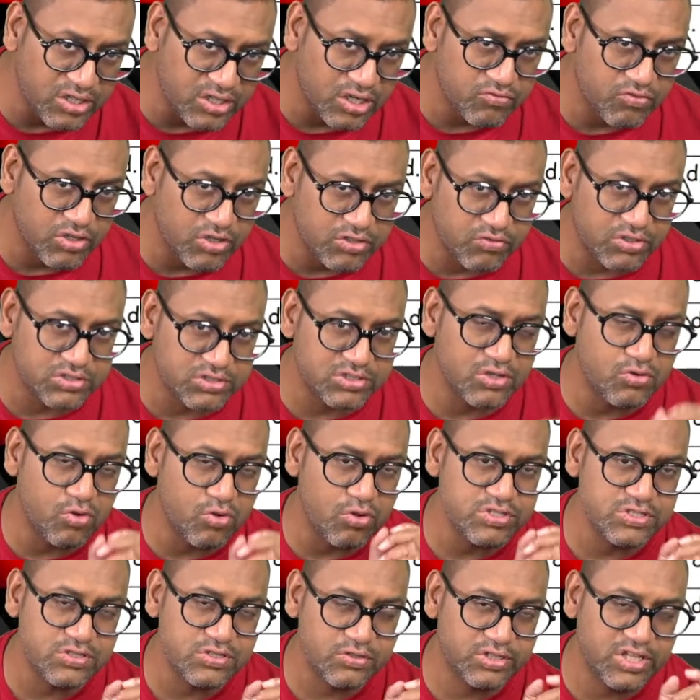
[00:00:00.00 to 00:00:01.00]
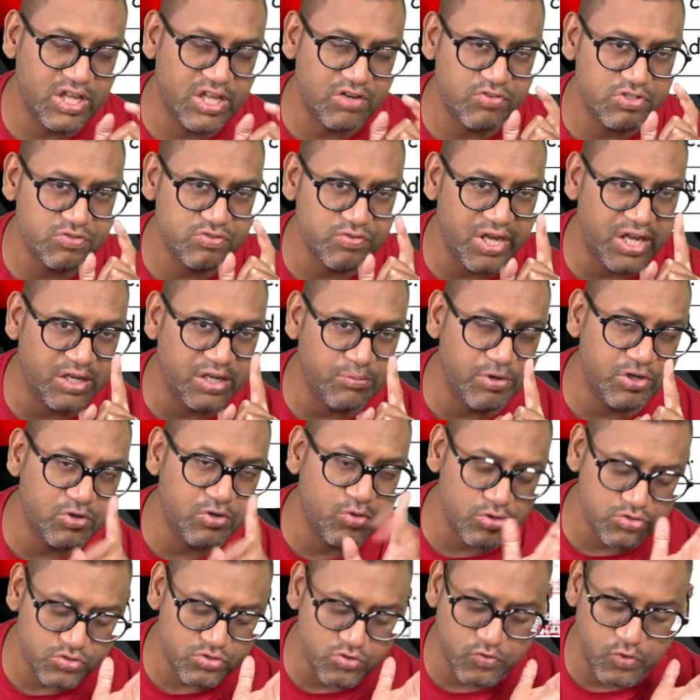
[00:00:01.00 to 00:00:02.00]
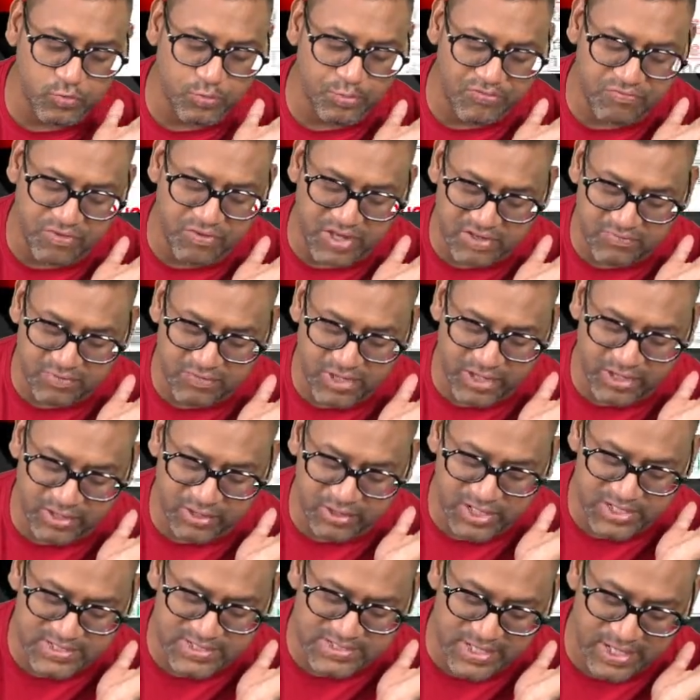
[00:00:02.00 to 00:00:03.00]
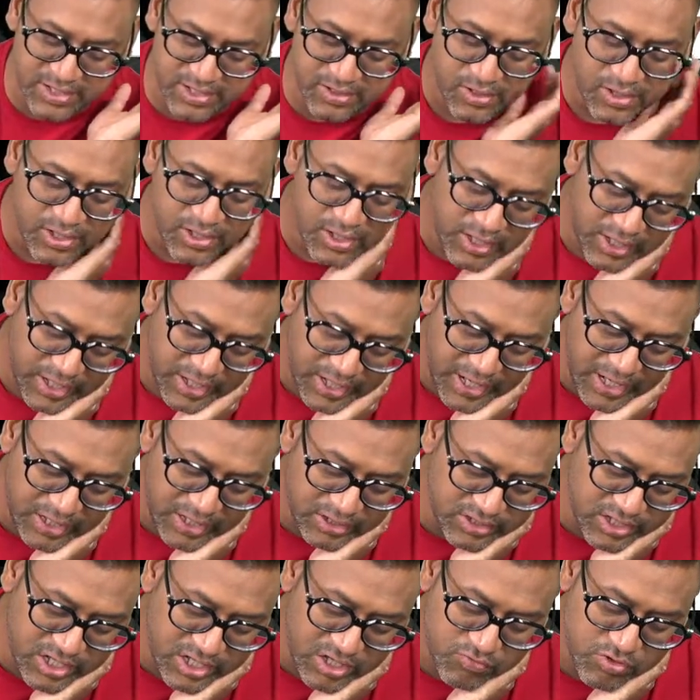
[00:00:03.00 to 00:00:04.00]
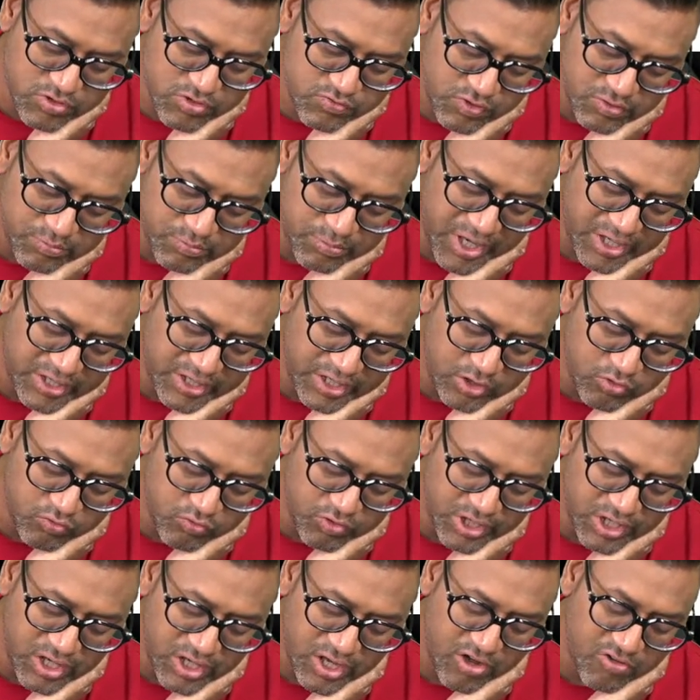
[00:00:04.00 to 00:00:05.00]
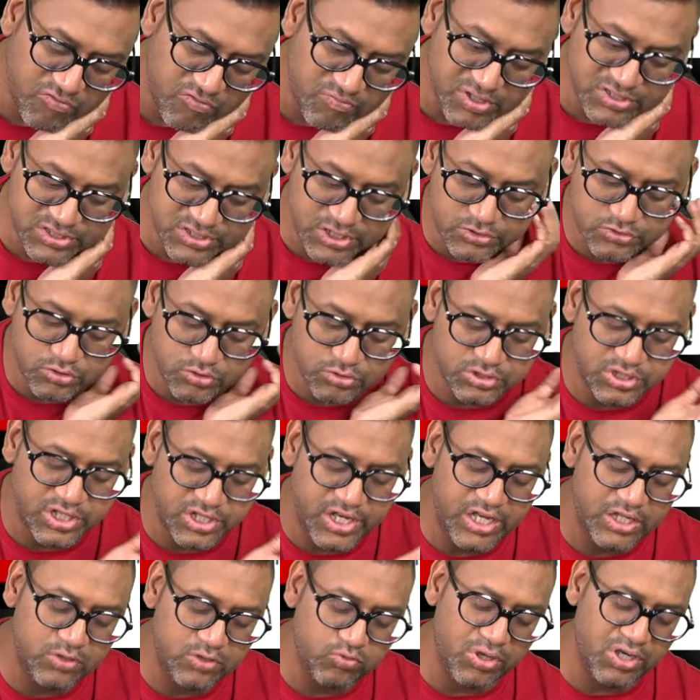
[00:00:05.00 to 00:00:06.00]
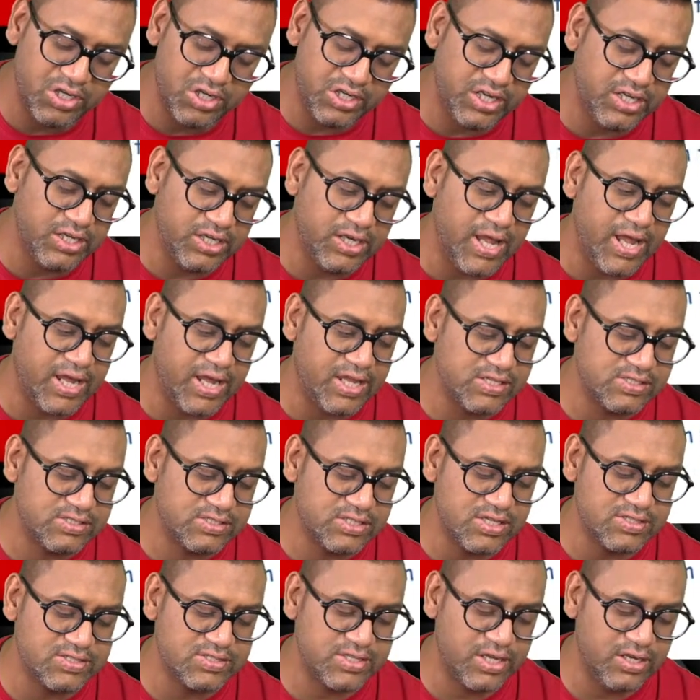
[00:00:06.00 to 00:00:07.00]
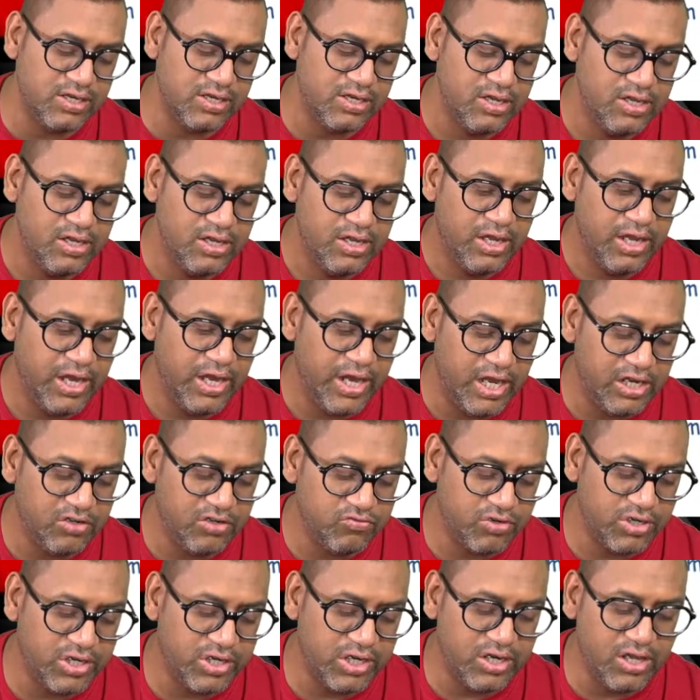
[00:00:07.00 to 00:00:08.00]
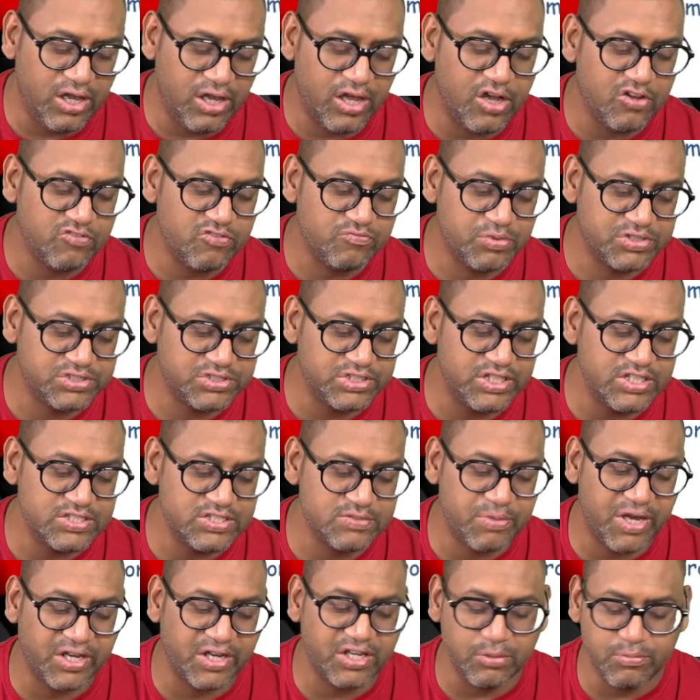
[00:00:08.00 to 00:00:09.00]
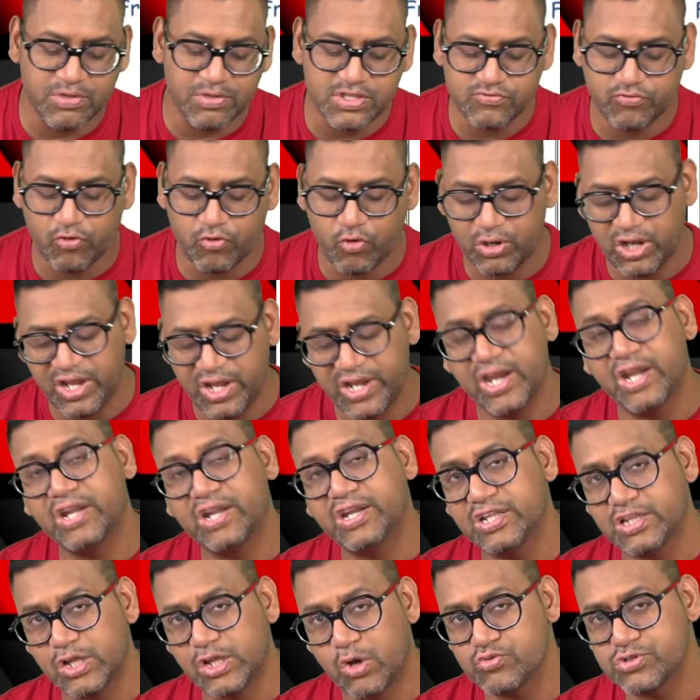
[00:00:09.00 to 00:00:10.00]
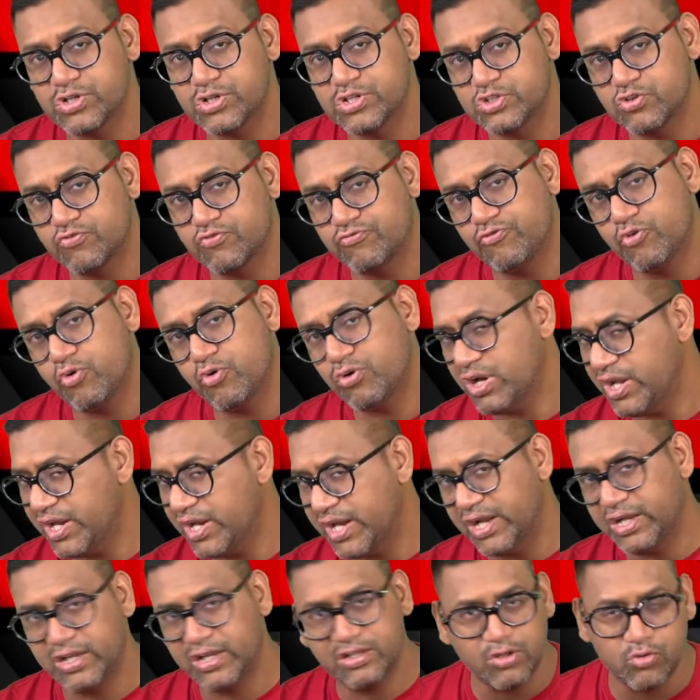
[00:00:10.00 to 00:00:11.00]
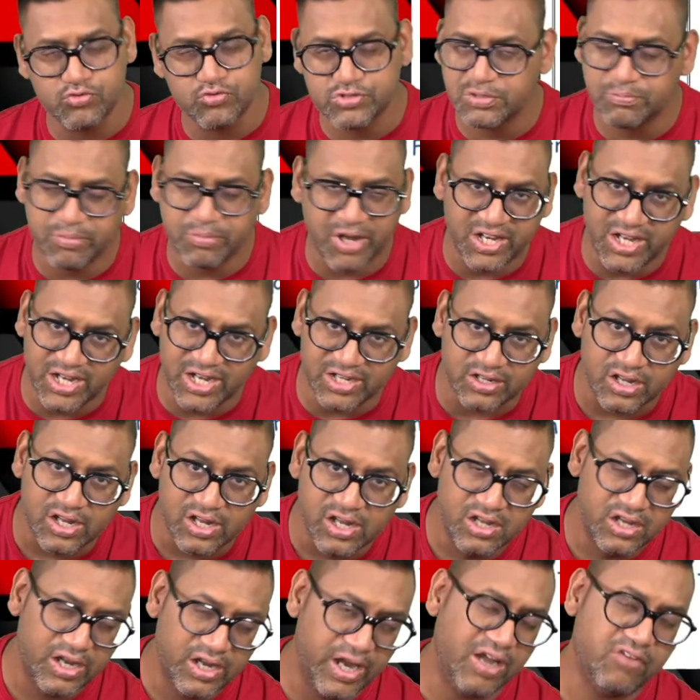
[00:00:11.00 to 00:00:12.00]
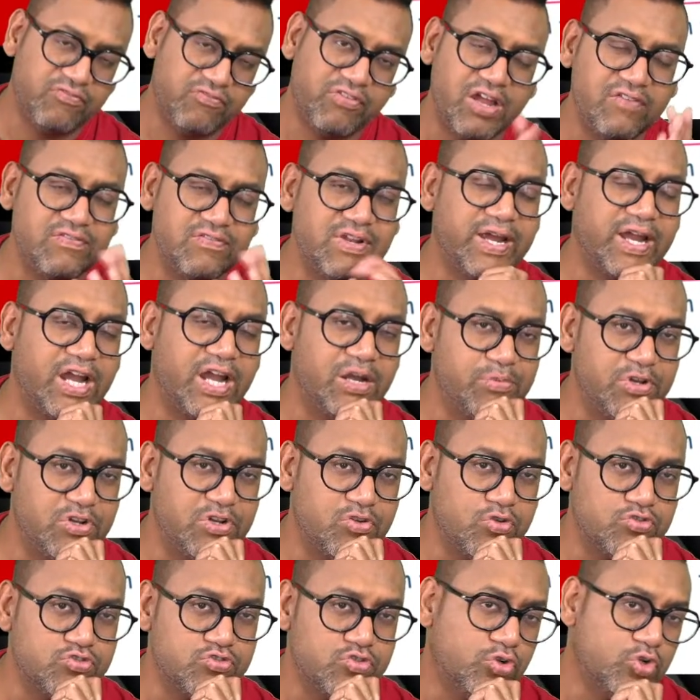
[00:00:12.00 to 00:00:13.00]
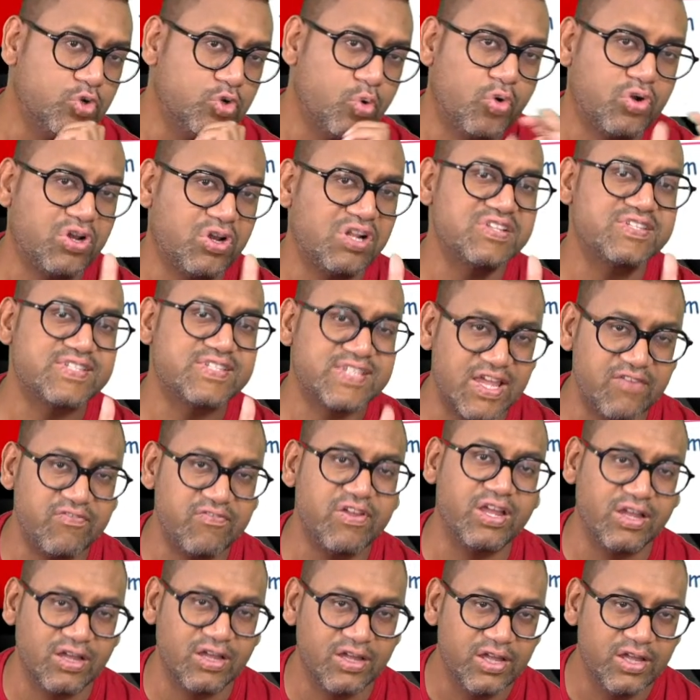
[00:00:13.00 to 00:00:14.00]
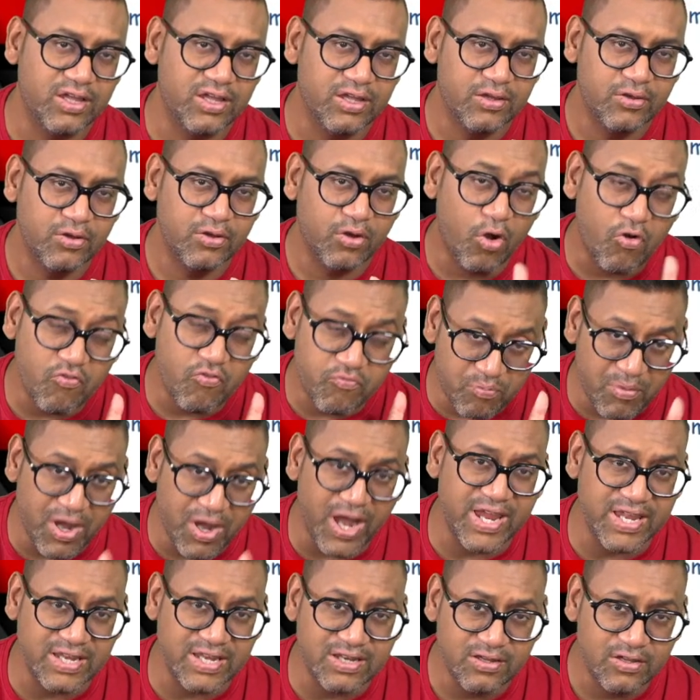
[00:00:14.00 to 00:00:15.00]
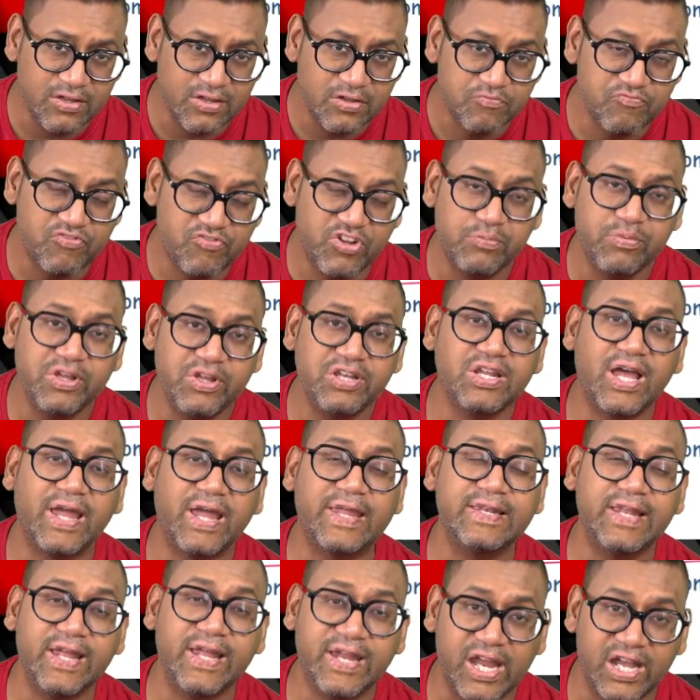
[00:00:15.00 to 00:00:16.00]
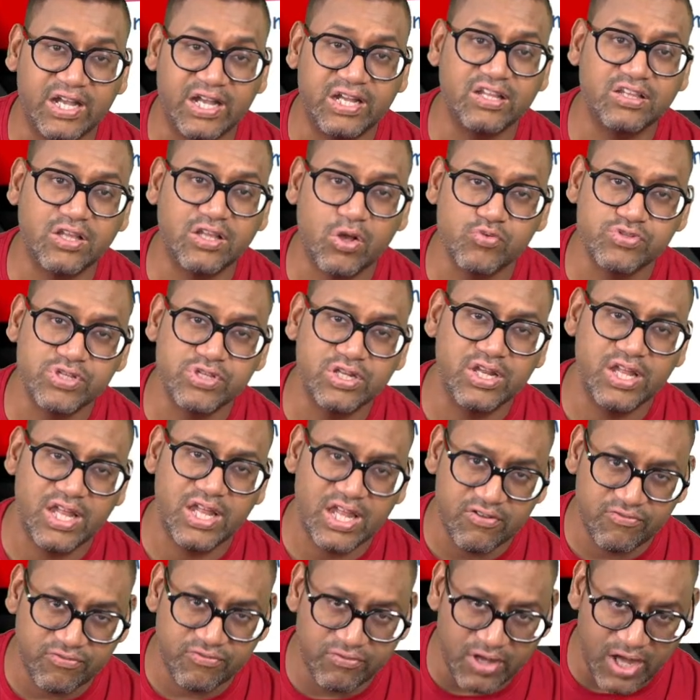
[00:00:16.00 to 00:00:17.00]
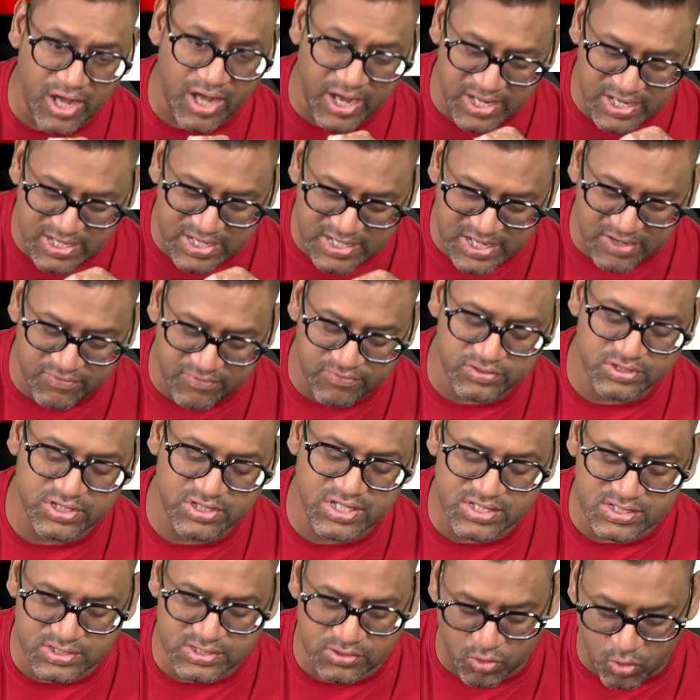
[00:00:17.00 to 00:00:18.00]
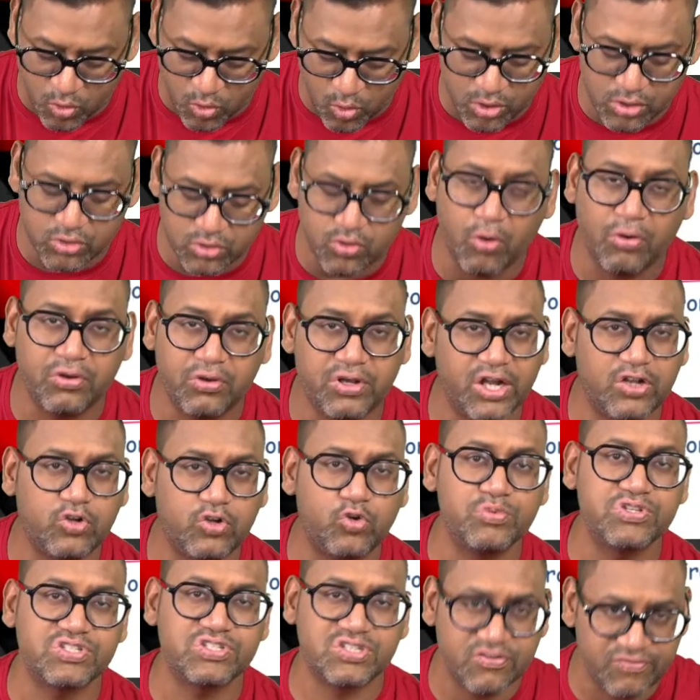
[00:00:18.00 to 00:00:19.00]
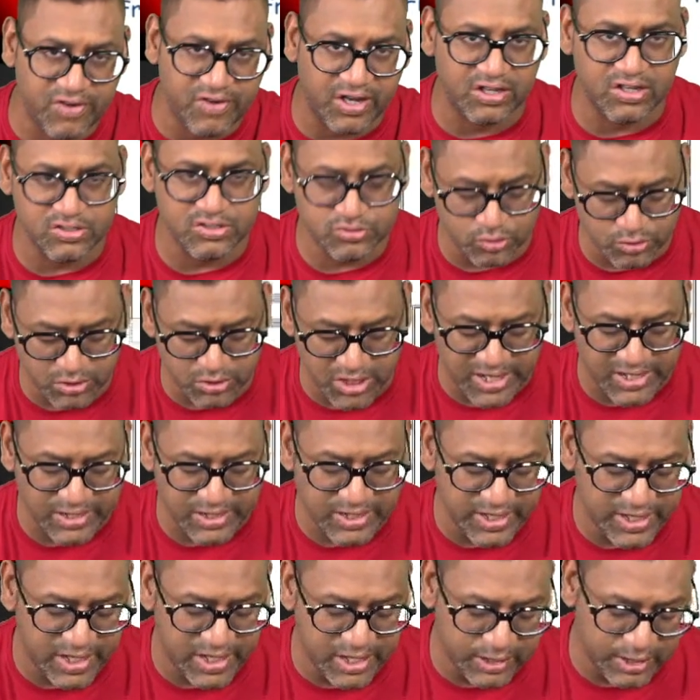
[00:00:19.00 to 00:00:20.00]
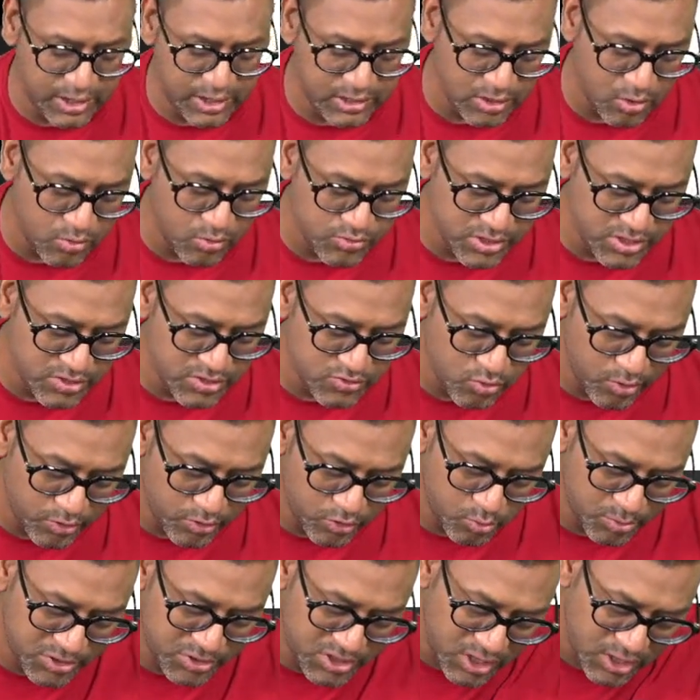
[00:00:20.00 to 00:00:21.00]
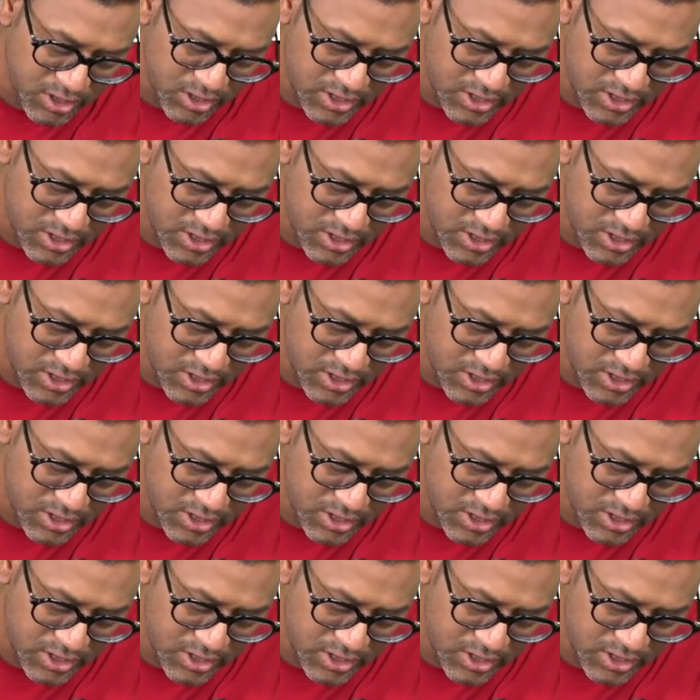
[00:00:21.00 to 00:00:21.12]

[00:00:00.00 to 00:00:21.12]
What were the cost? There was one admin cost of rupee 5 lakh, it said, and there was one bad debt of 1.5%. So 320 lakh is the sale, and 1.5% is bad debt, means 4 lakh 80,000. So 4 lakh 80,000 bad debt and 5 lakh admin cost. So total saving of mine will be 9 lakh 80,000 if I give this whole contract to Mr. Factor. So 9 lakh 80,000 is going to be the